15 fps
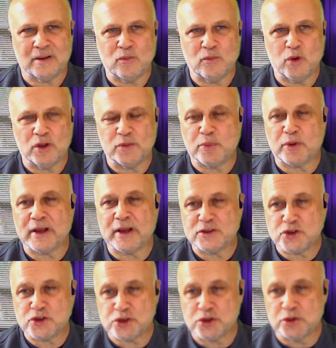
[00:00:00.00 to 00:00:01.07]
what
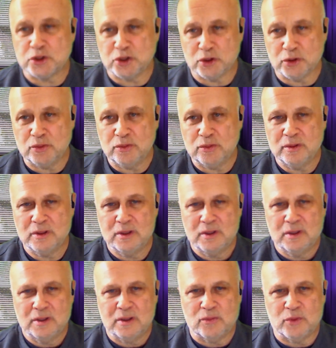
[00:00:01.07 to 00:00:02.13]
brands should do,
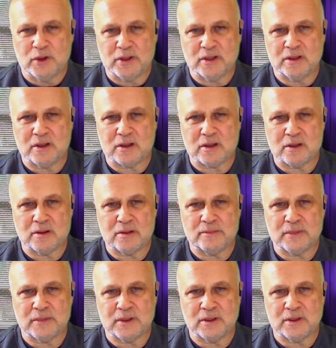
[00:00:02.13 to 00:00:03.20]
whether
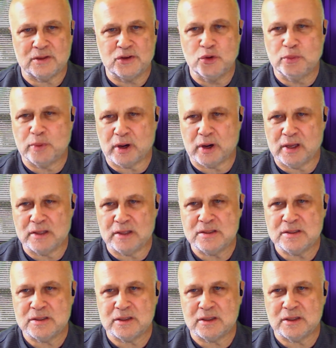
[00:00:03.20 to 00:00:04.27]
they're new
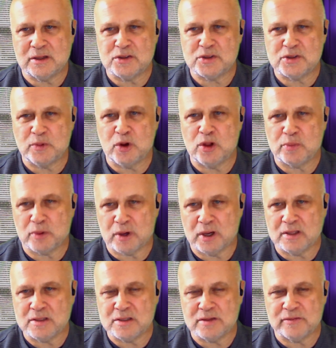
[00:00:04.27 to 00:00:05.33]
brands, small
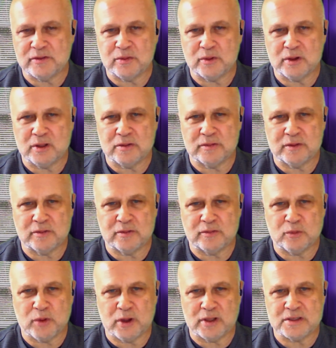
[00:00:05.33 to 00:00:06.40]
brands, if you will, or
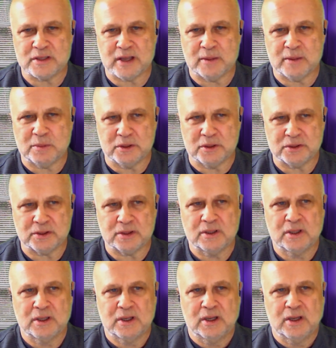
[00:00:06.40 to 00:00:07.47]
they're well established.
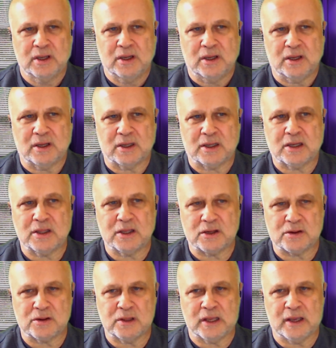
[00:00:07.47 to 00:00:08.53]

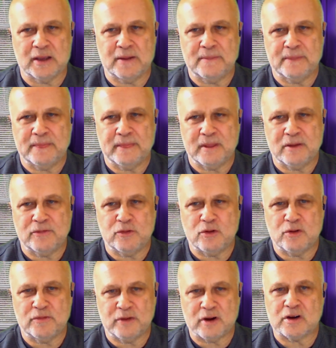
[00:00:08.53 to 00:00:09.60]
Clearly,
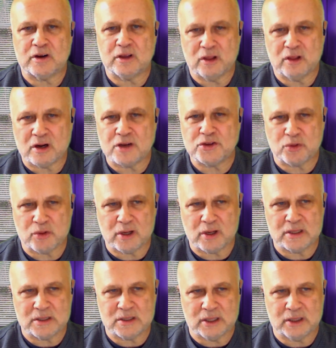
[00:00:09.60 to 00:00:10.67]
for very large
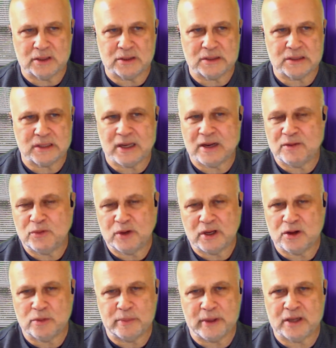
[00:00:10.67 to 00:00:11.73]
organizations, again, I
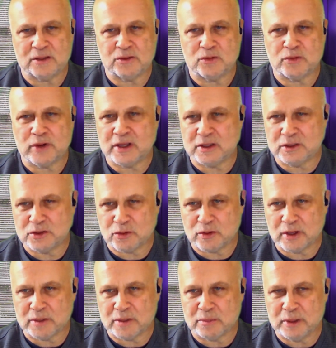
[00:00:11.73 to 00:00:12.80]
want to go back to
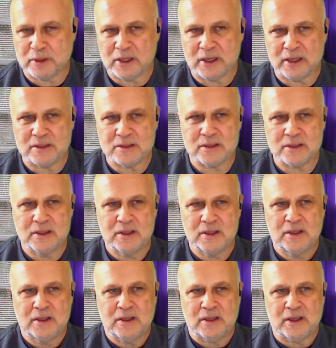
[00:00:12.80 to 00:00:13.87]
regulatory compliance
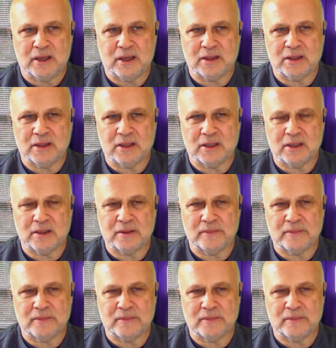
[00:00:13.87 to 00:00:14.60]
and